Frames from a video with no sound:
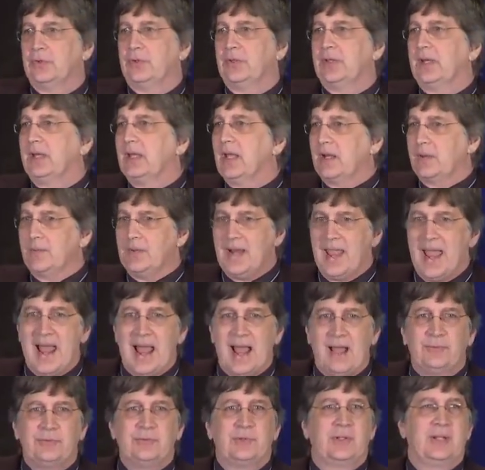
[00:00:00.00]
Do they cut them in
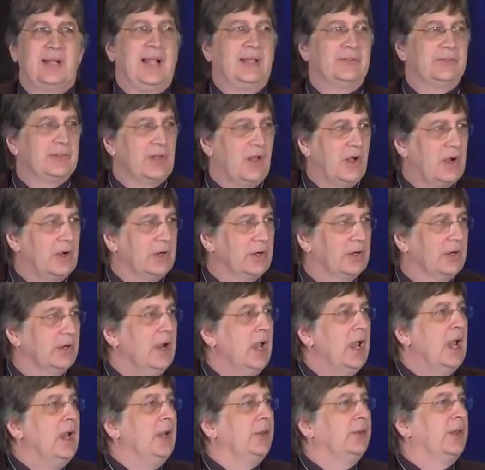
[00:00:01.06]
half so they last longer?
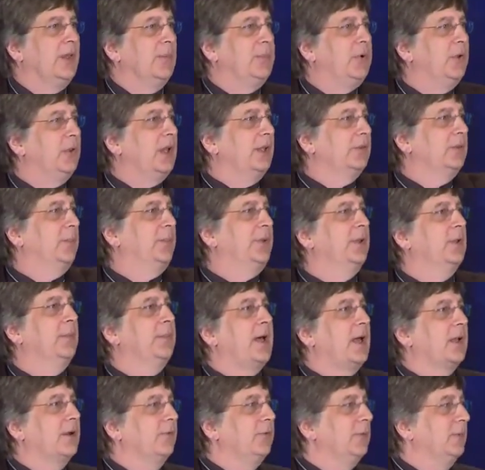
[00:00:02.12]
Do they pull out the pill
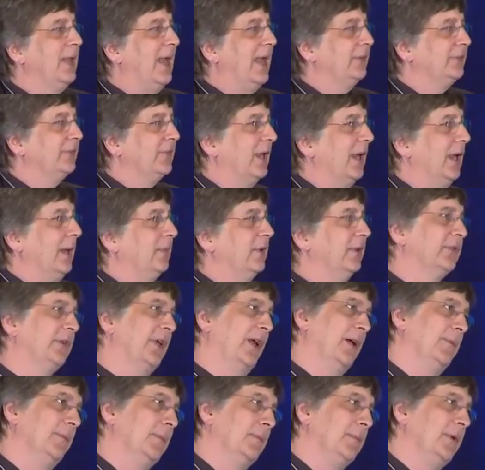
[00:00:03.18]
bottle from last time because it
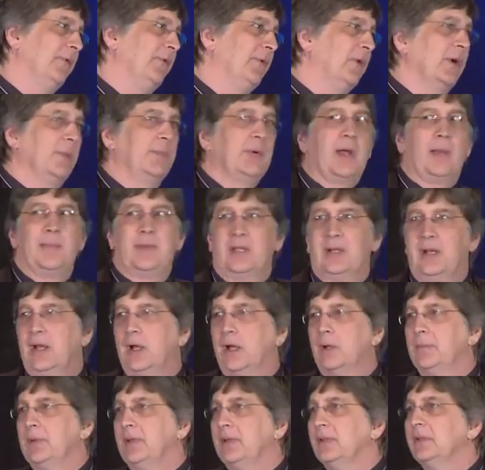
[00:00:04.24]
helped me before, probably going to
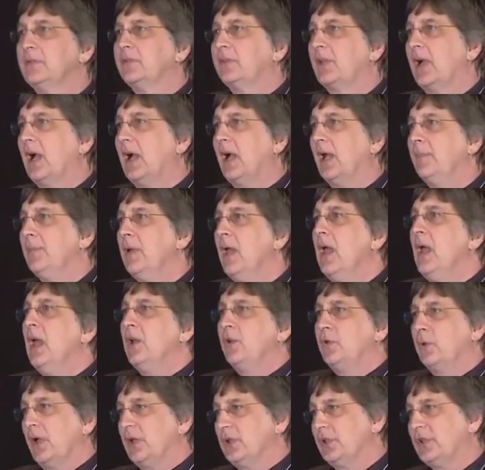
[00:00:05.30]
help me this time?
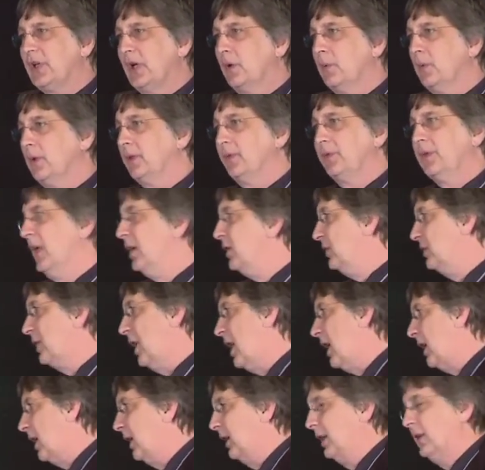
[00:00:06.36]
Do I share with
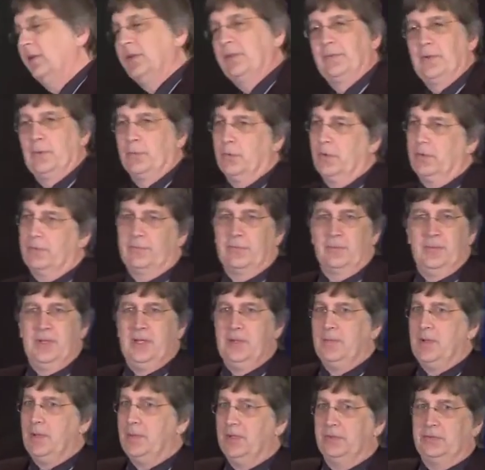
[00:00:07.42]
Donna because if it worked for me,
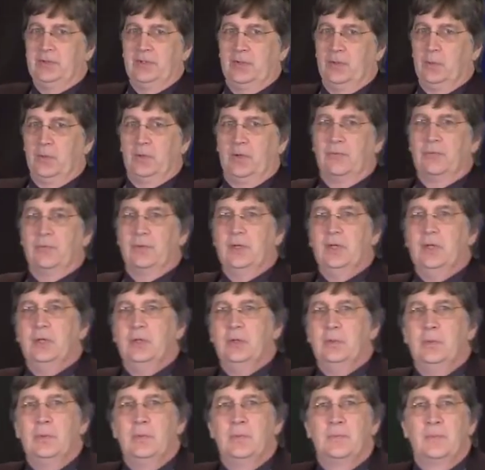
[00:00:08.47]
maybe it's going to work for you?